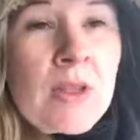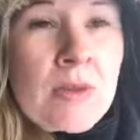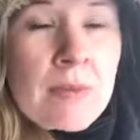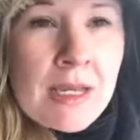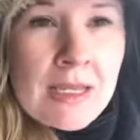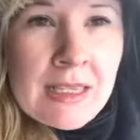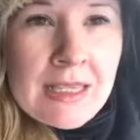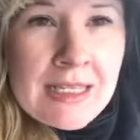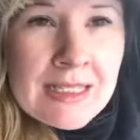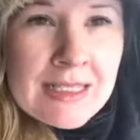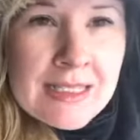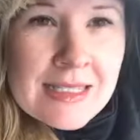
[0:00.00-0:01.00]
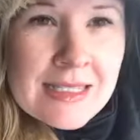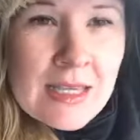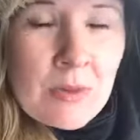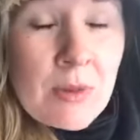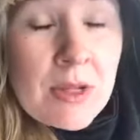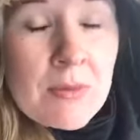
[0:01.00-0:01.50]
of the main
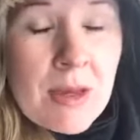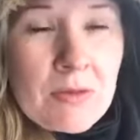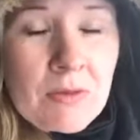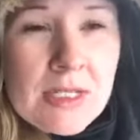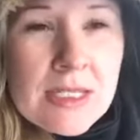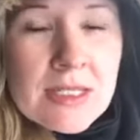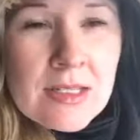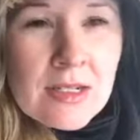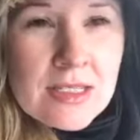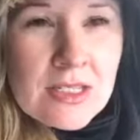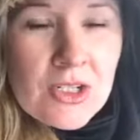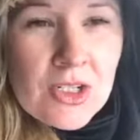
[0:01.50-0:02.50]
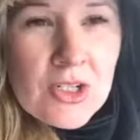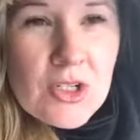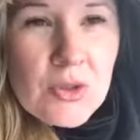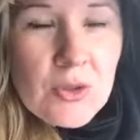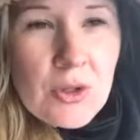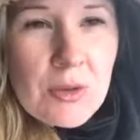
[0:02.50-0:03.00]
reasons that I suggest you
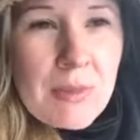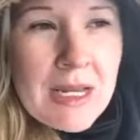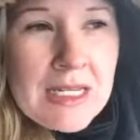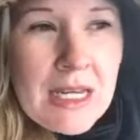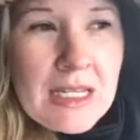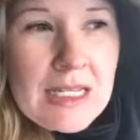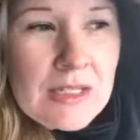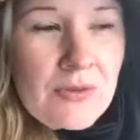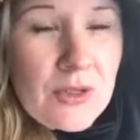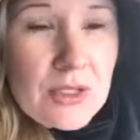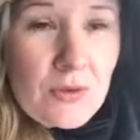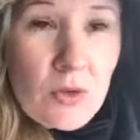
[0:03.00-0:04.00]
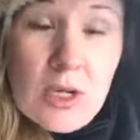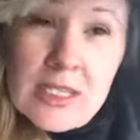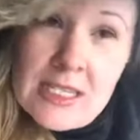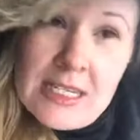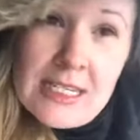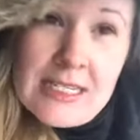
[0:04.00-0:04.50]
do it on a Monday is, first of all, because
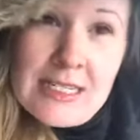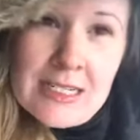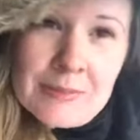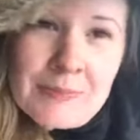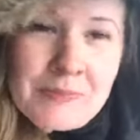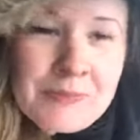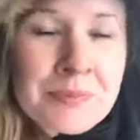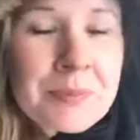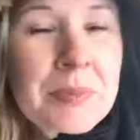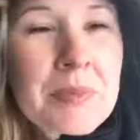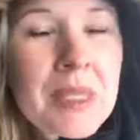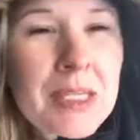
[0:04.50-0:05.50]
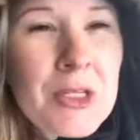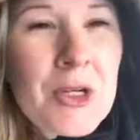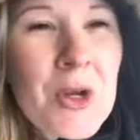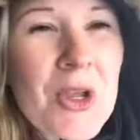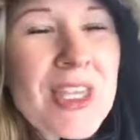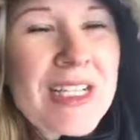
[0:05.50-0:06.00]
then it gets done. You
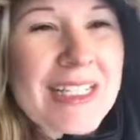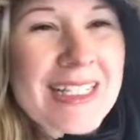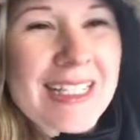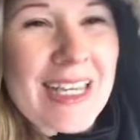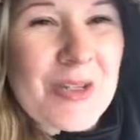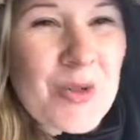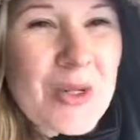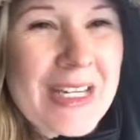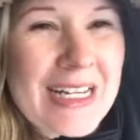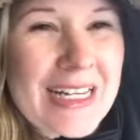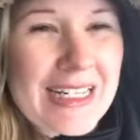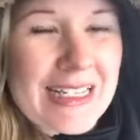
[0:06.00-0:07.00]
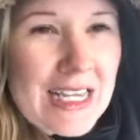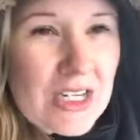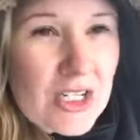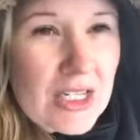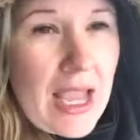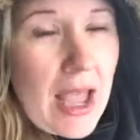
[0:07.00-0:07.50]
know that it's scheduled in and it's
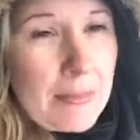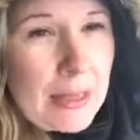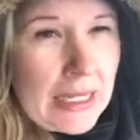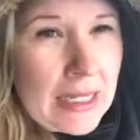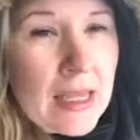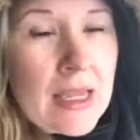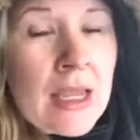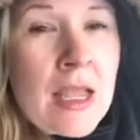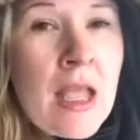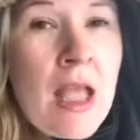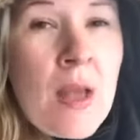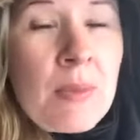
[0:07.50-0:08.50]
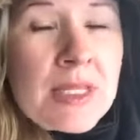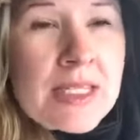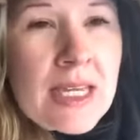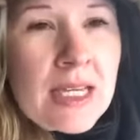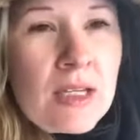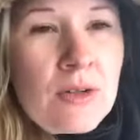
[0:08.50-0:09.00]
actually happening. But
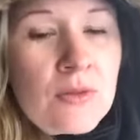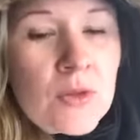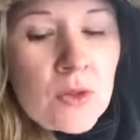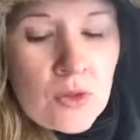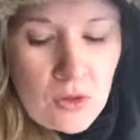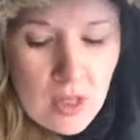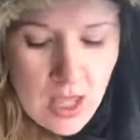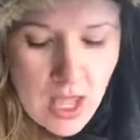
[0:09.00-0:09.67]
second of all,